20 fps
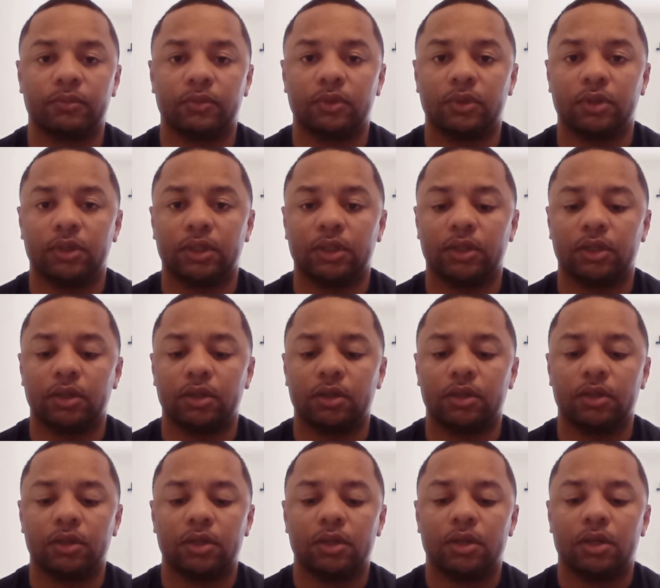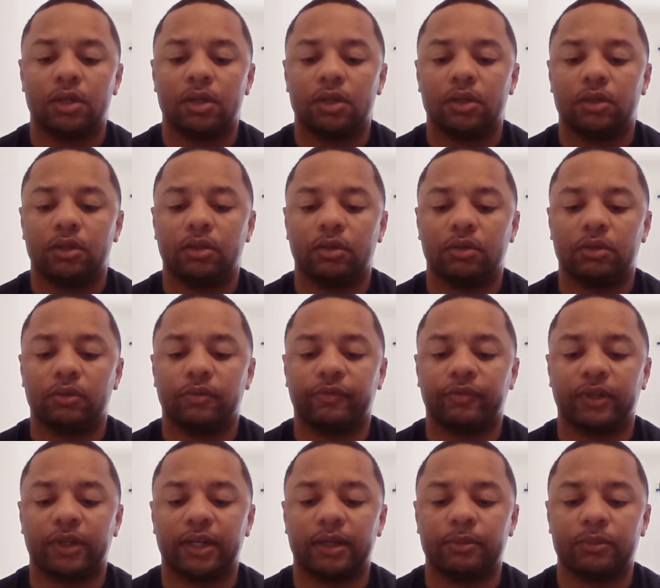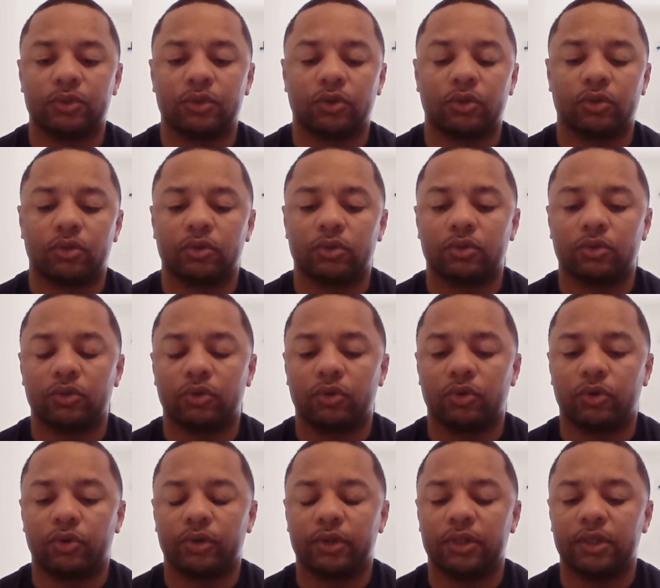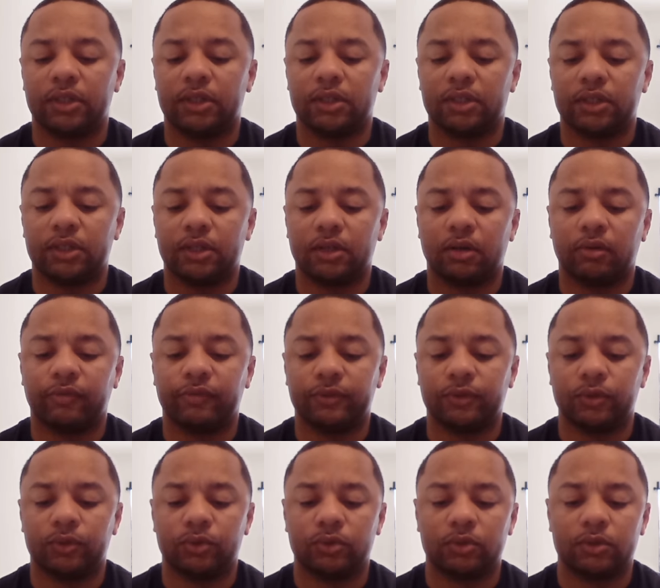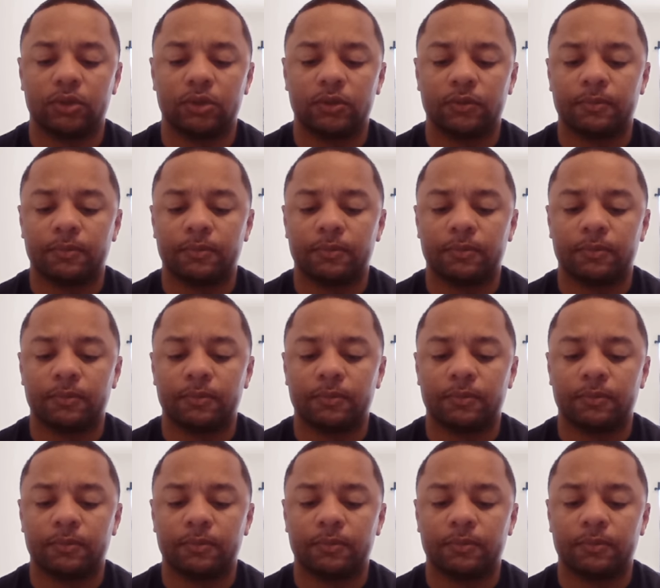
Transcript: the flames or any of the fuels.